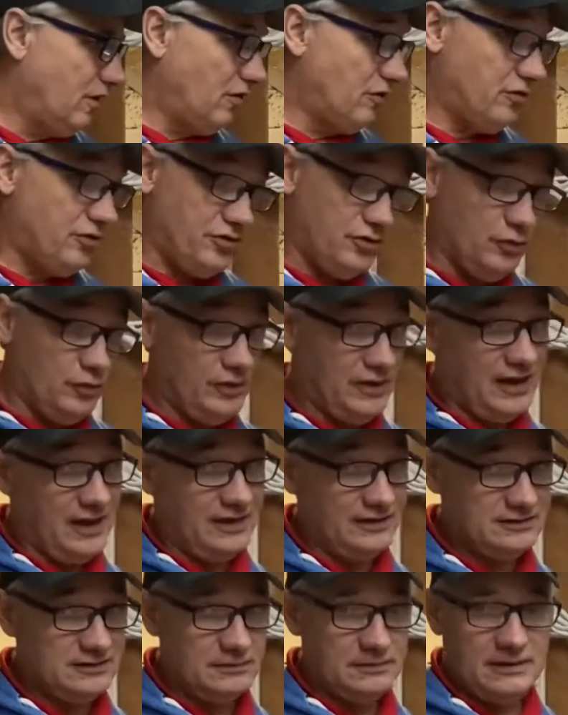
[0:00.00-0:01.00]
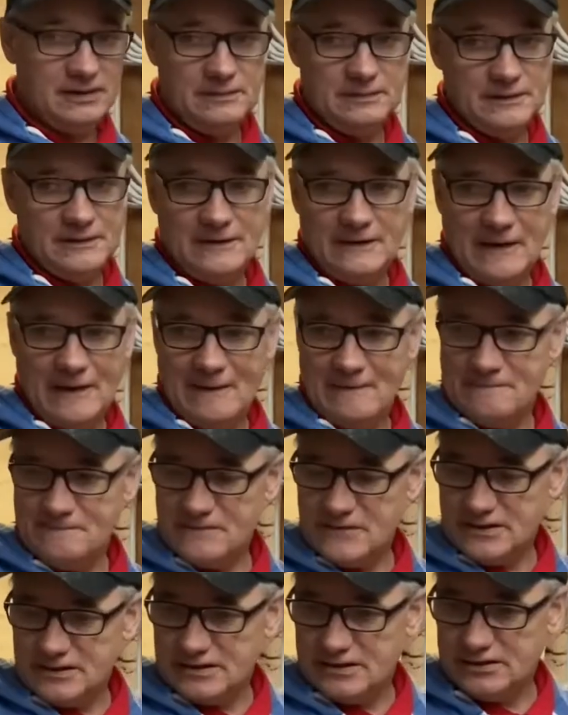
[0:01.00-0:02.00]
thought it has to be, but no, it's
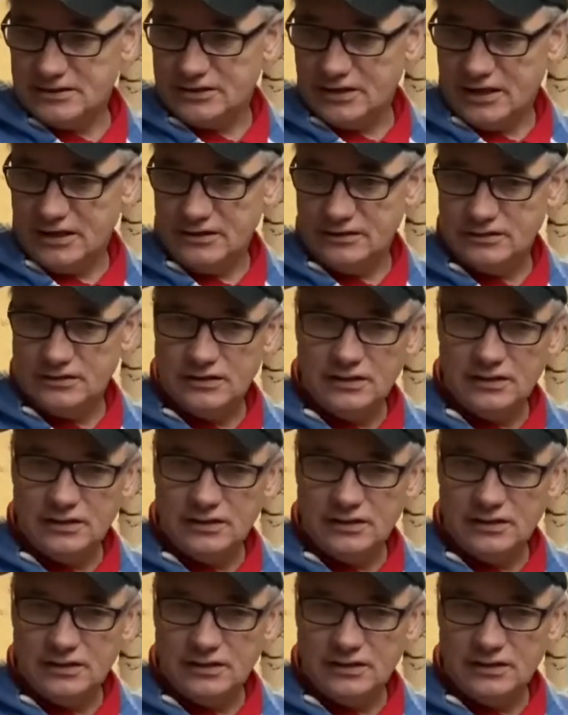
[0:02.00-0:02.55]
going to change.